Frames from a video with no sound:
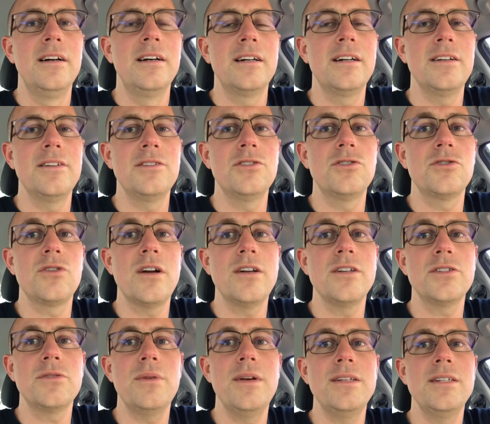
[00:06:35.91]
Because trying to
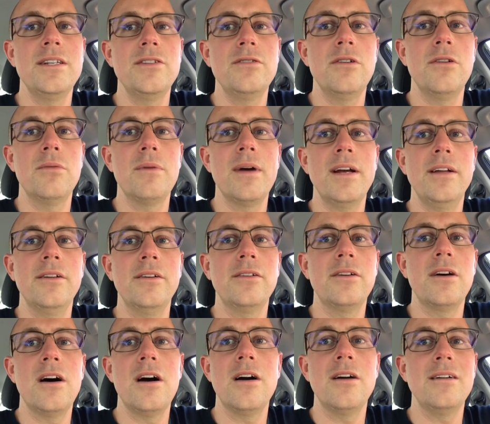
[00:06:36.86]
squeeze into a regular
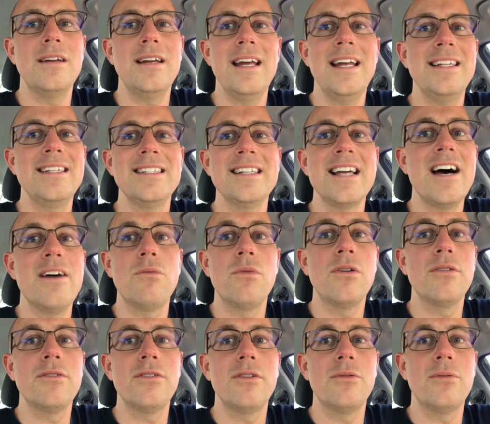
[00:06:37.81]
car, it's not
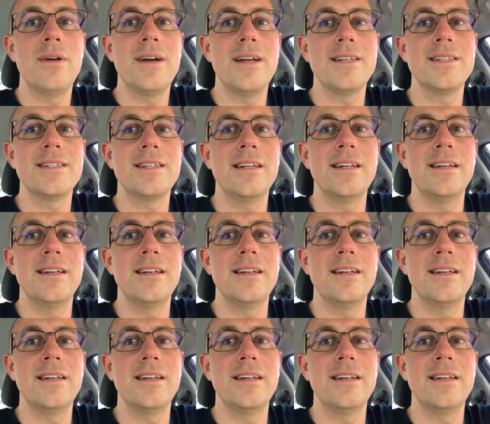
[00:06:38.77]
worth the risk.